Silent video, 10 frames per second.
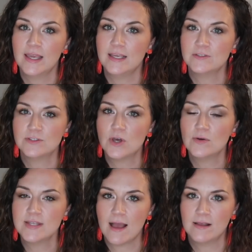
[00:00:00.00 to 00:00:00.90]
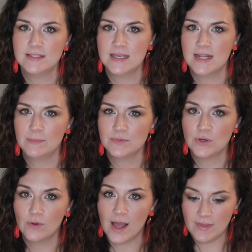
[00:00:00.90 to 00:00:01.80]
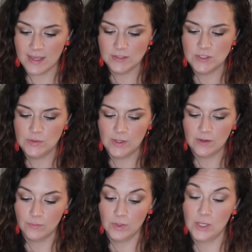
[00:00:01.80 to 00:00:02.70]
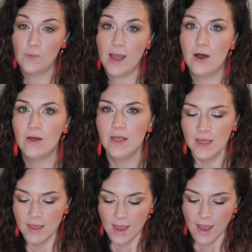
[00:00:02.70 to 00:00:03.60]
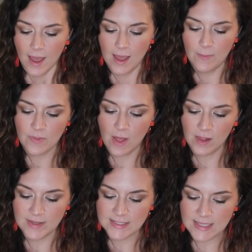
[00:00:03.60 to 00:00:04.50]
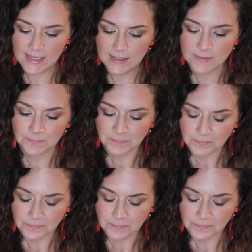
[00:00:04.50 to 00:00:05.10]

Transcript: He's so talented. I'm so glad that he's doing really well with all of his things.